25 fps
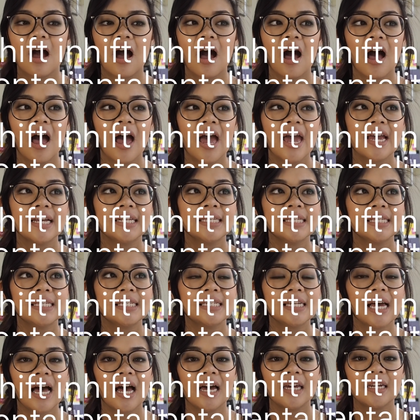I
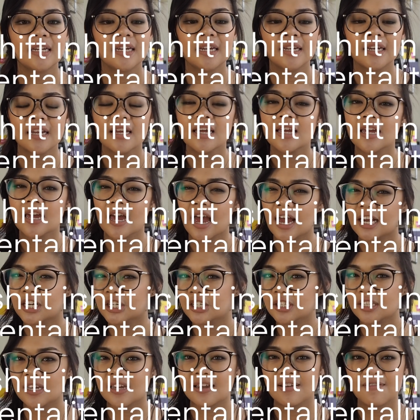started
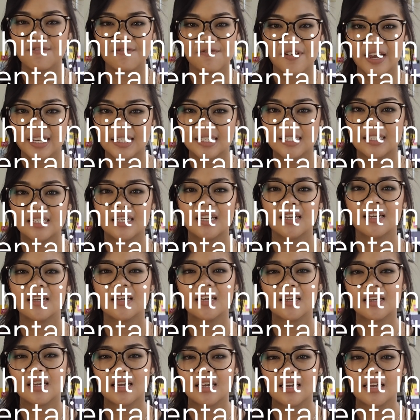actually investing
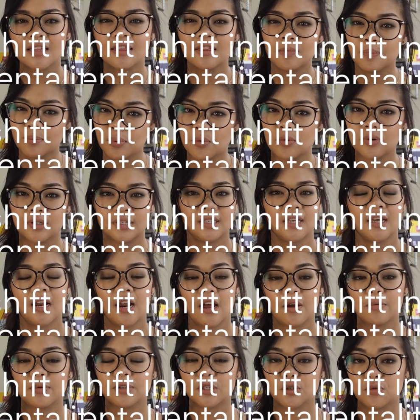in the books that
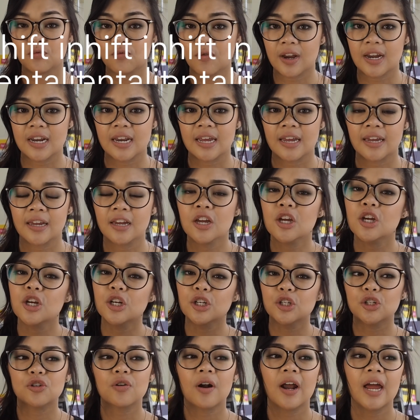I was reading,
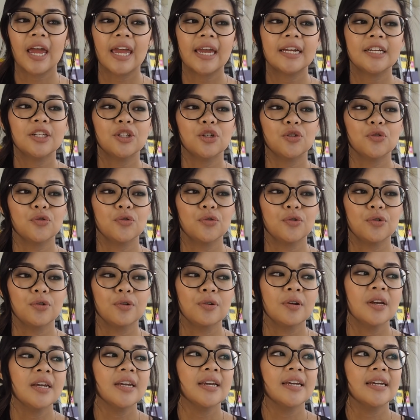trying
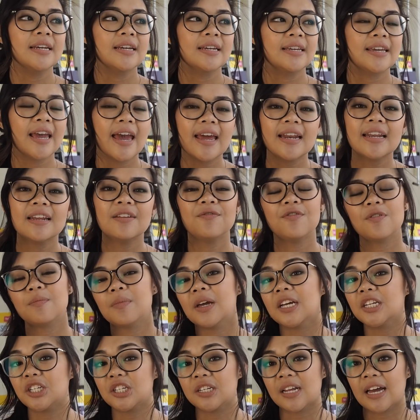to get
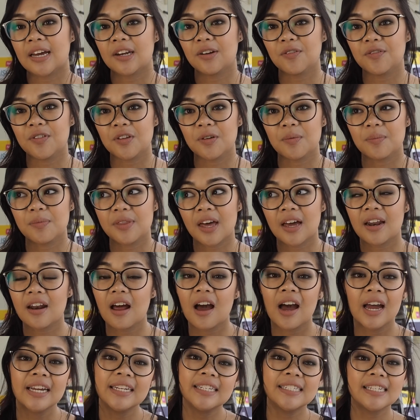information out of them that
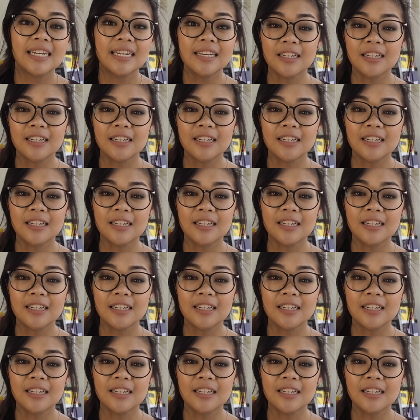I did